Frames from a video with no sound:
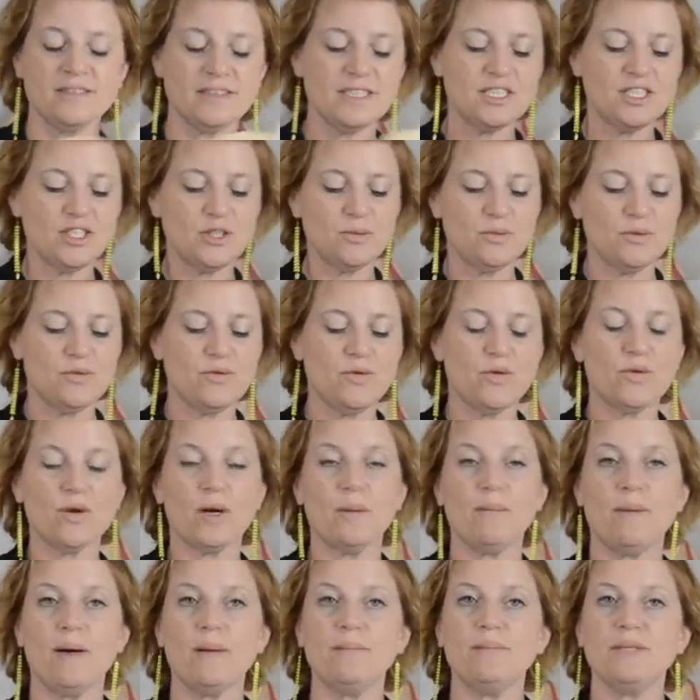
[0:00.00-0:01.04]
said to you before, I
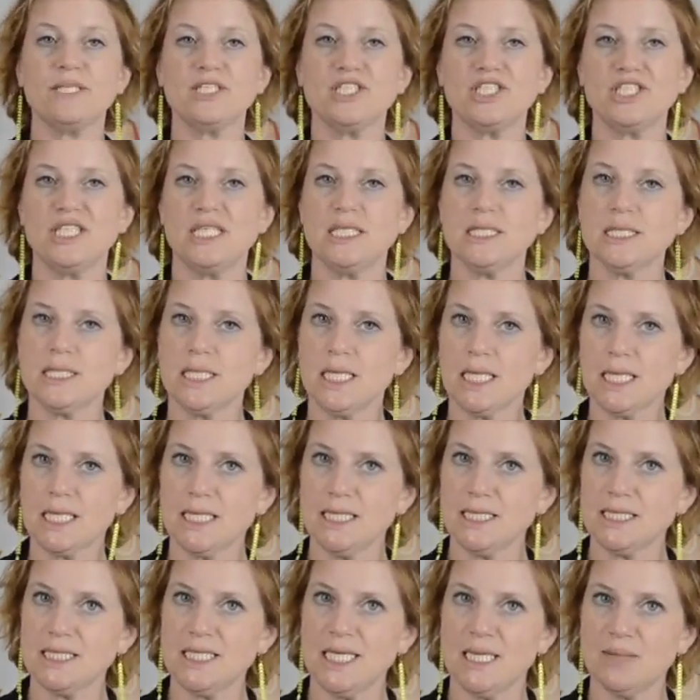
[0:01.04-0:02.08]
buy big sheets and I
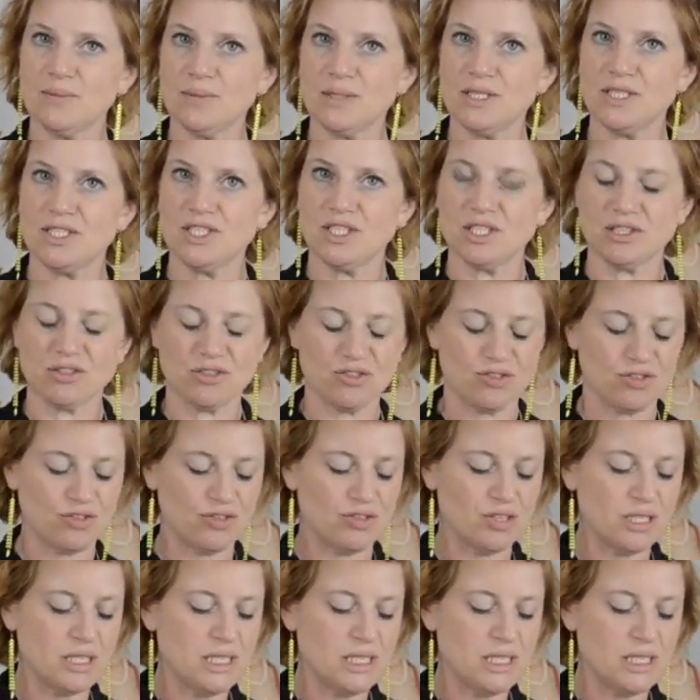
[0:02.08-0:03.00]
cut down with a jigsaw.